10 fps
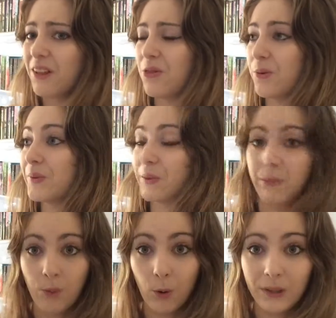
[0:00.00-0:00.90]
I thought it was going
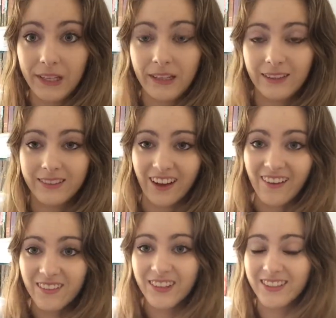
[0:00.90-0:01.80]
to be poorly
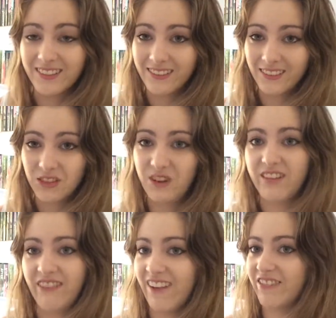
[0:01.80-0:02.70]
done because you
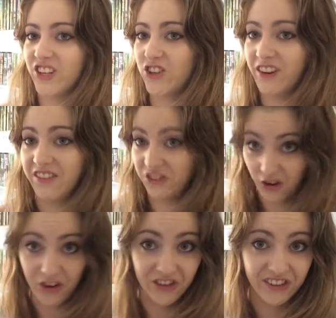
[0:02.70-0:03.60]
read fan fiction, it's
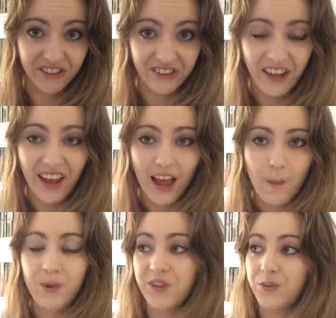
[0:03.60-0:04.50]
atrocious.
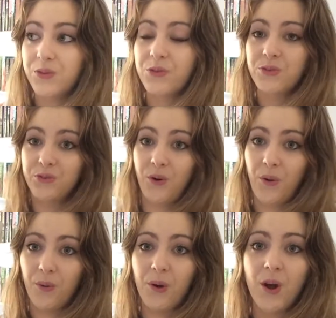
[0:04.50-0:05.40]
But this was
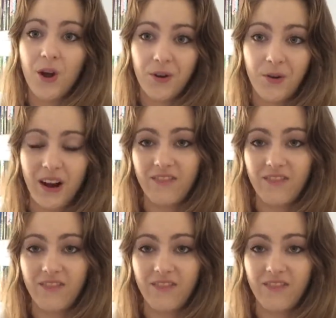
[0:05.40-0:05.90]
so good.